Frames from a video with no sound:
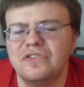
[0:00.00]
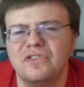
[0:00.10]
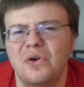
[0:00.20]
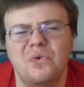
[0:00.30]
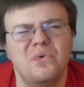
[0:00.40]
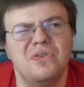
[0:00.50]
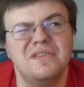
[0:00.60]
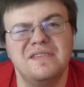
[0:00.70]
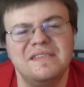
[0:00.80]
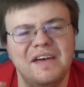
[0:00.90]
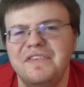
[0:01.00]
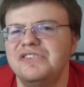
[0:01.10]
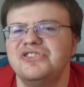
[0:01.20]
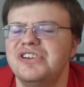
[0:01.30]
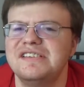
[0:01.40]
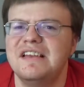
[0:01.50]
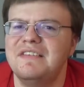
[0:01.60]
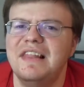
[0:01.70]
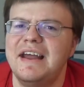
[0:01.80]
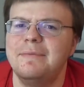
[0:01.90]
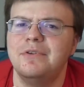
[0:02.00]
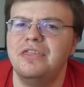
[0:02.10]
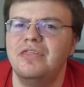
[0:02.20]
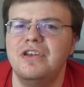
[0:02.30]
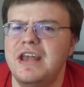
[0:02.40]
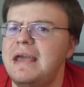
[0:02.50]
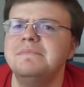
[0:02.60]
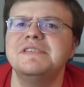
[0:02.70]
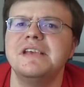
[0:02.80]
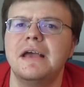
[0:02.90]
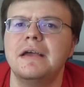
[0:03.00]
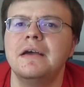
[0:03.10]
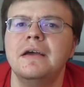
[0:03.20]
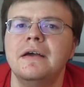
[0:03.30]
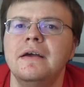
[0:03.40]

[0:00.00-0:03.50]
so the definition doesn't even line up with the namesake,